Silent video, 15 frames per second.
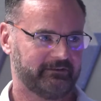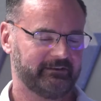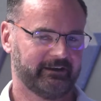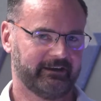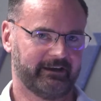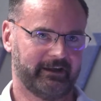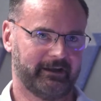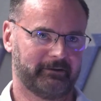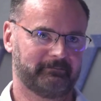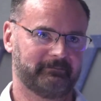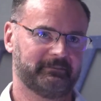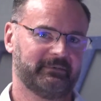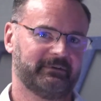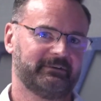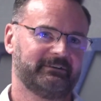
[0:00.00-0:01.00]

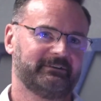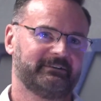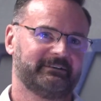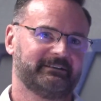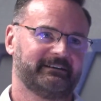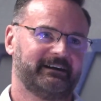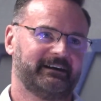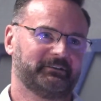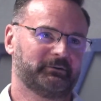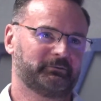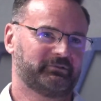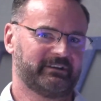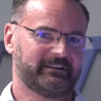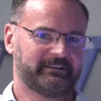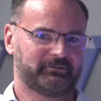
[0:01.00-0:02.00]
And
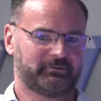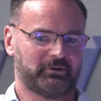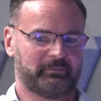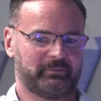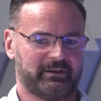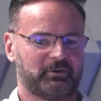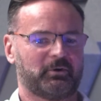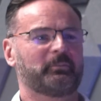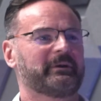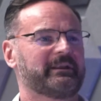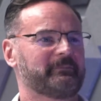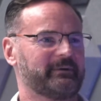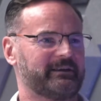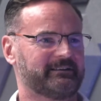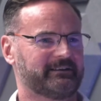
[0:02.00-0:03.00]
obviously there's going to be company
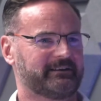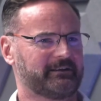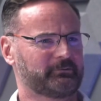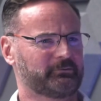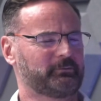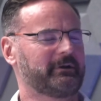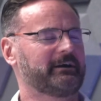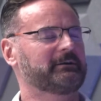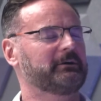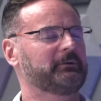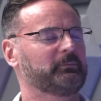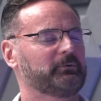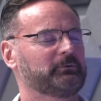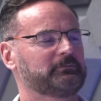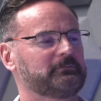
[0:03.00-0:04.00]
B that goes, well, hang on,
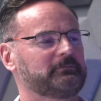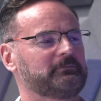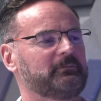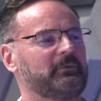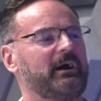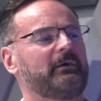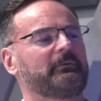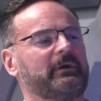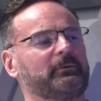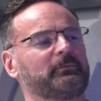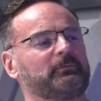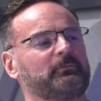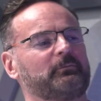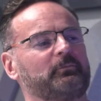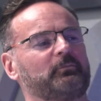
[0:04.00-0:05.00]
well, no,
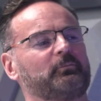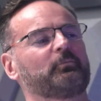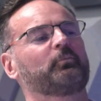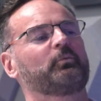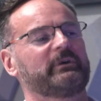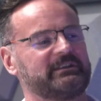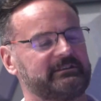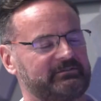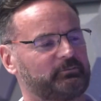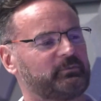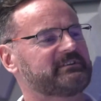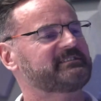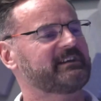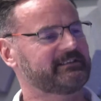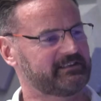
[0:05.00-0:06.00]
we
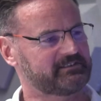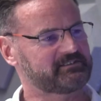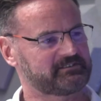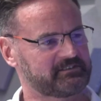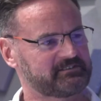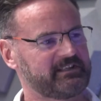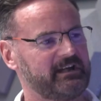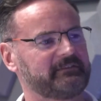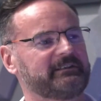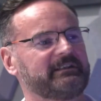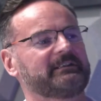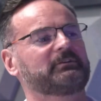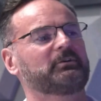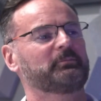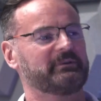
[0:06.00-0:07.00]
say this is the standard,
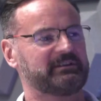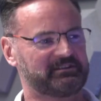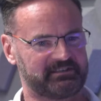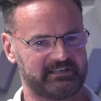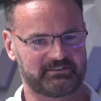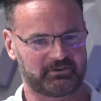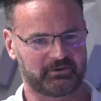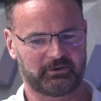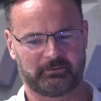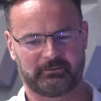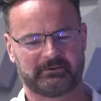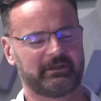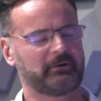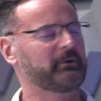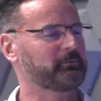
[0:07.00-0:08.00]
and company C is going to come on,
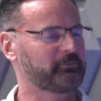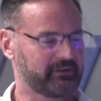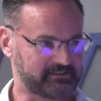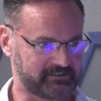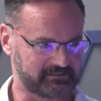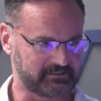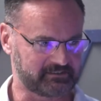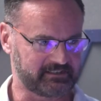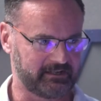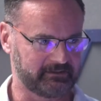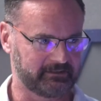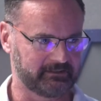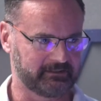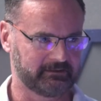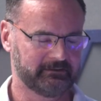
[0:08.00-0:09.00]
no, this is the
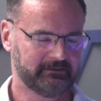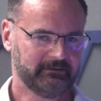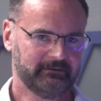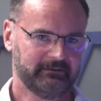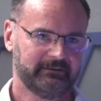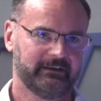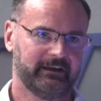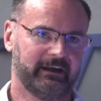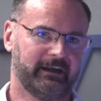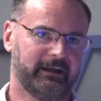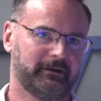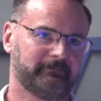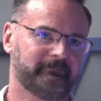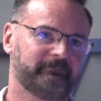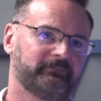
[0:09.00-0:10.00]
standard.
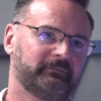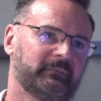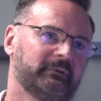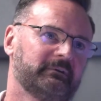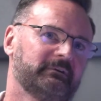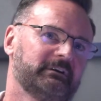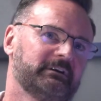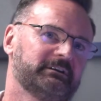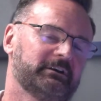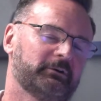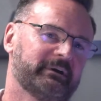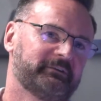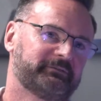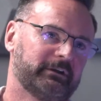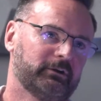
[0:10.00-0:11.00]
You only
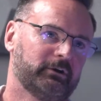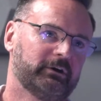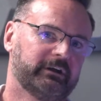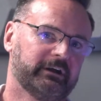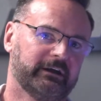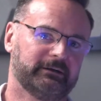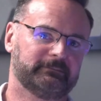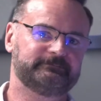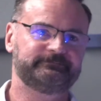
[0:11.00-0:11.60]
have to look at,